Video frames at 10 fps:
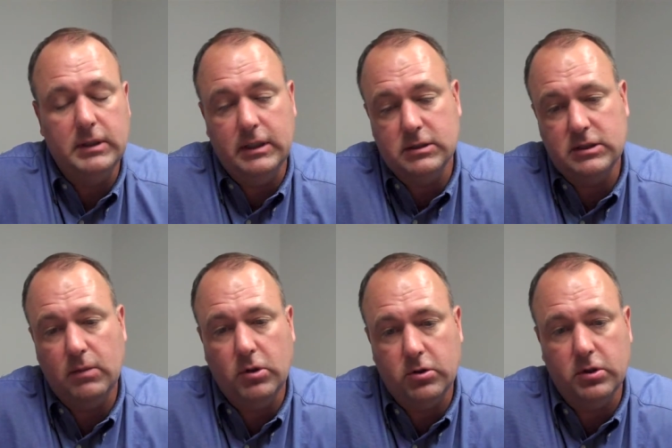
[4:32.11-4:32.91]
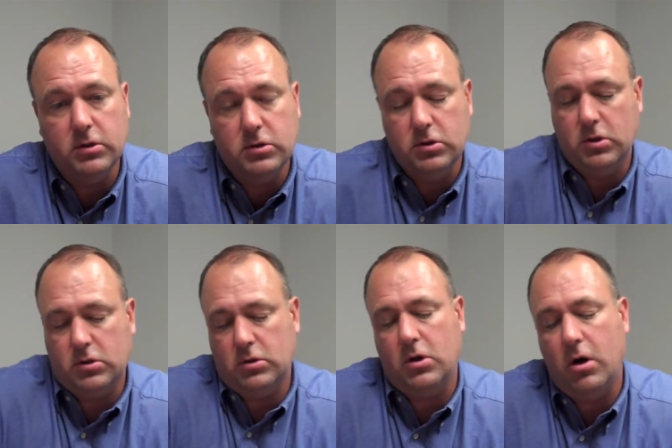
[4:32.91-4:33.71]
it's similar to the, to the
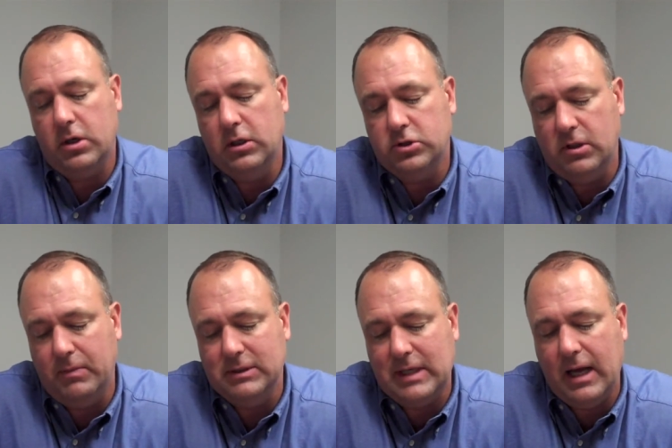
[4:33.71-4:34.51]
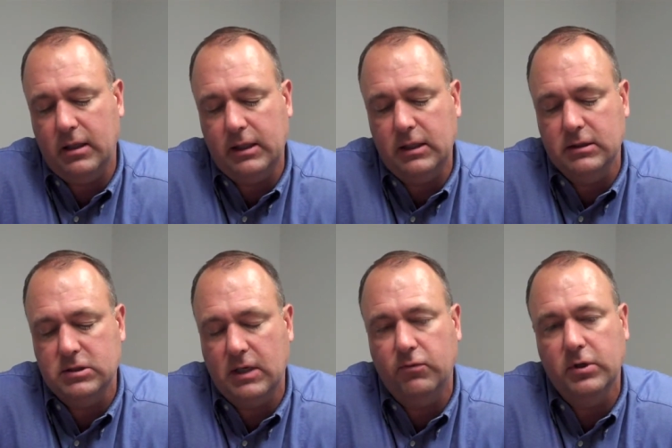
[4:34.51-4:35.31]
car dealership mentality in
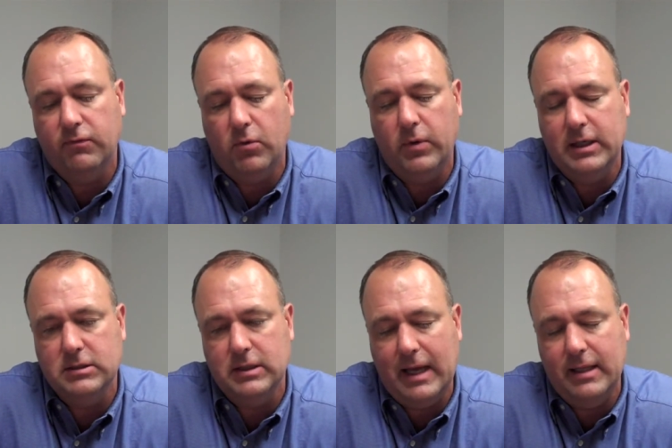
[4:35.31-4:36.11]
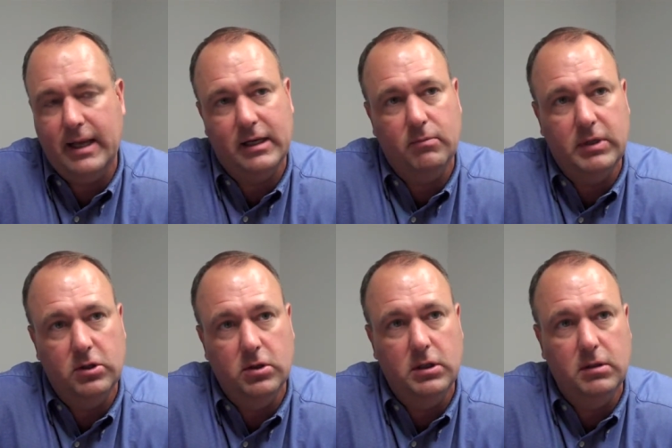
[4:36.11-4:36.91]
several different ways, and that, that can be
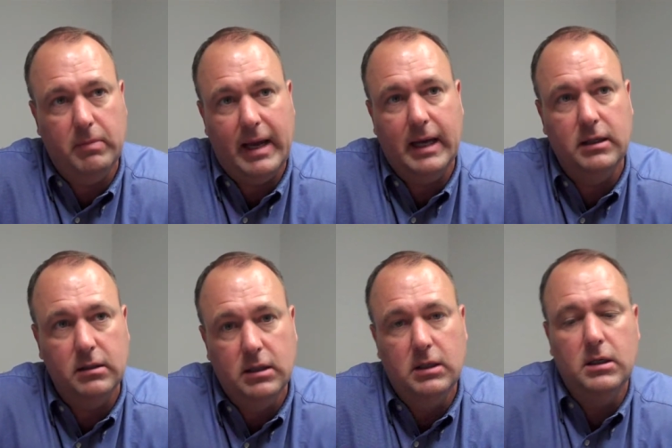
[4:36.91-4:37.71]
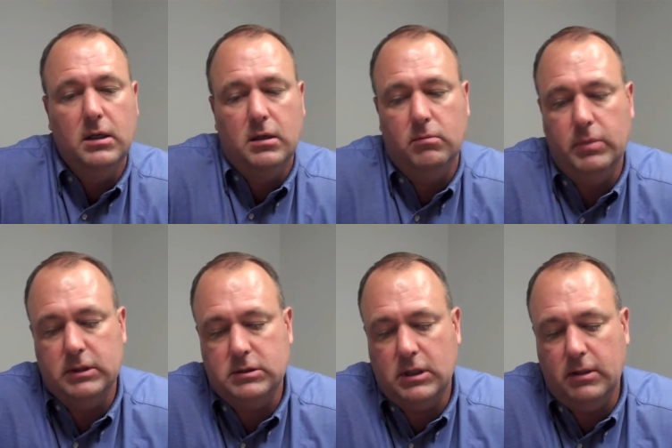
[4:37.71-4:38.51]
good and bad. And,
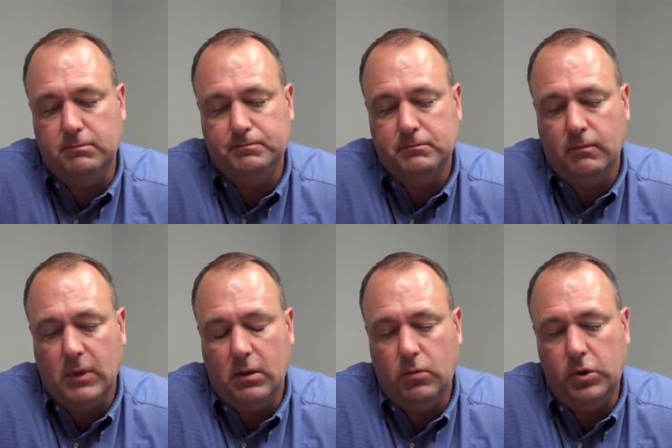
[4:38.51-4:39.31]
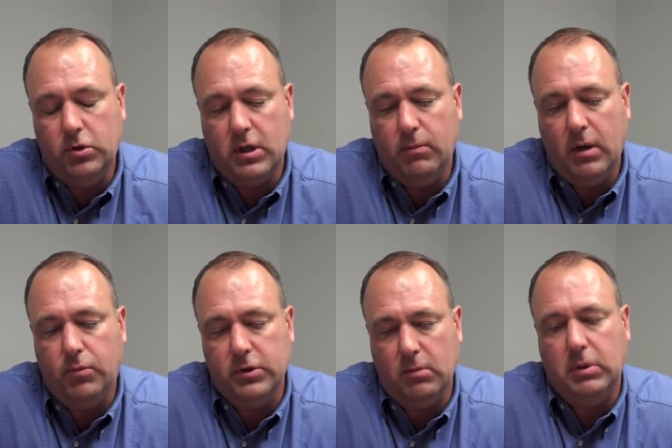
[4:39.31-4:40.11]
but um, when you come up
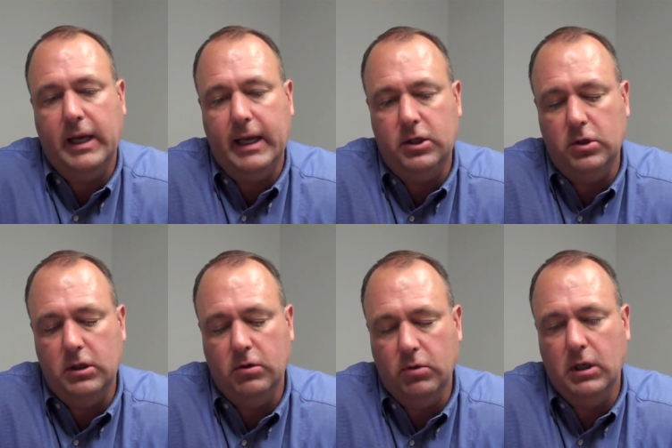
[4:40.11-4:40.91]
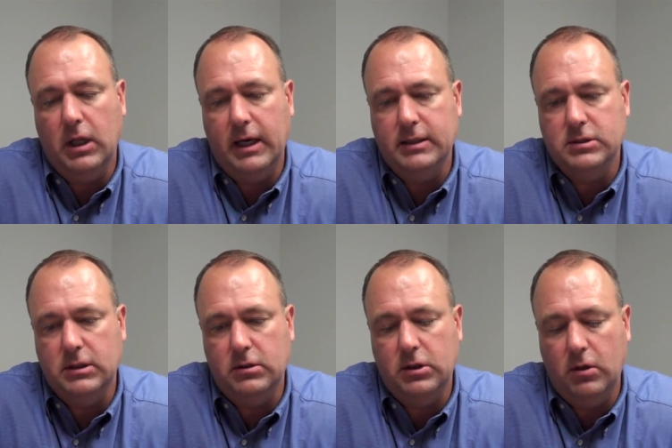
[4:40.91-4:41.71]
with a plan, you need to realize
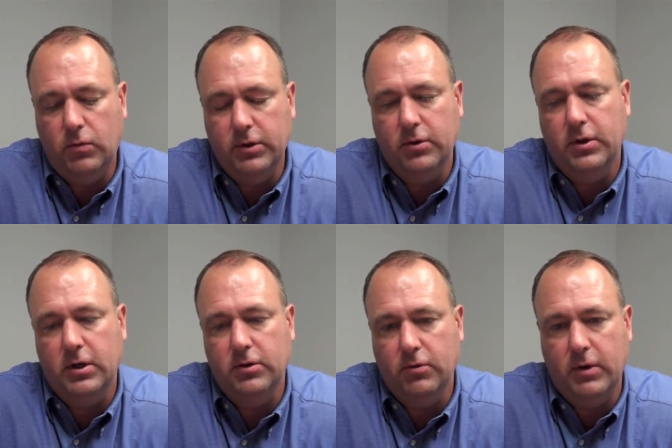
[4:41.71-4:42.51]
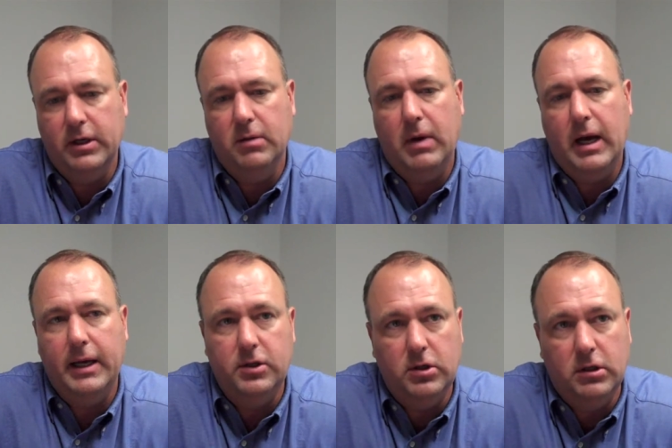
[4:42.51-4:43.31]
that you know when they're there, they're ready to buy,
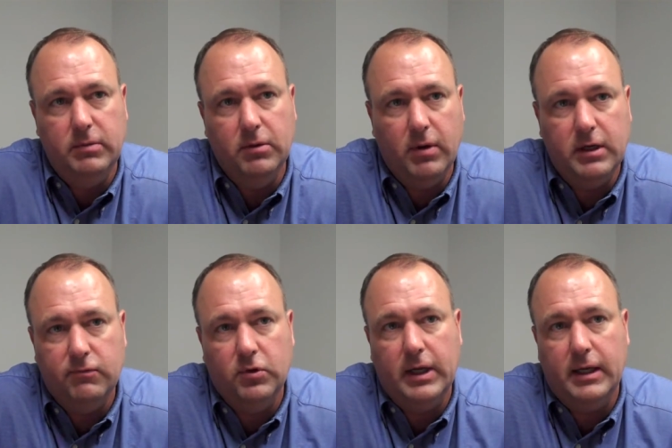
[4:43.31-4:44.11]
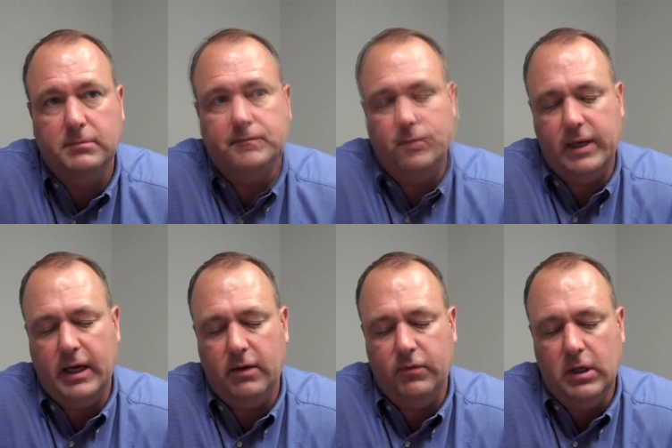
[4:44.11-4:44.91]
and you need to be ready for that. And we
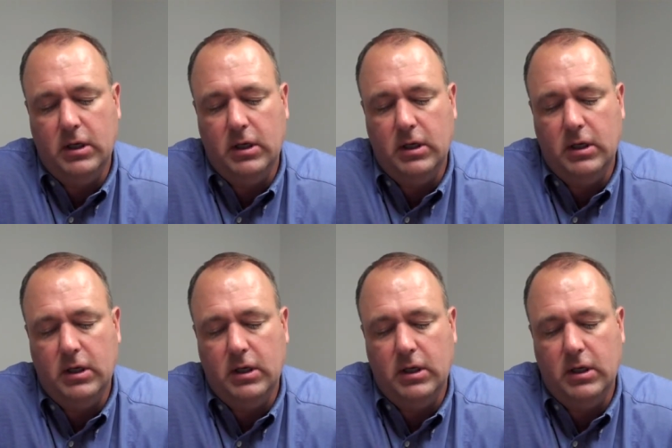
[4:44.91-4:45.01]
have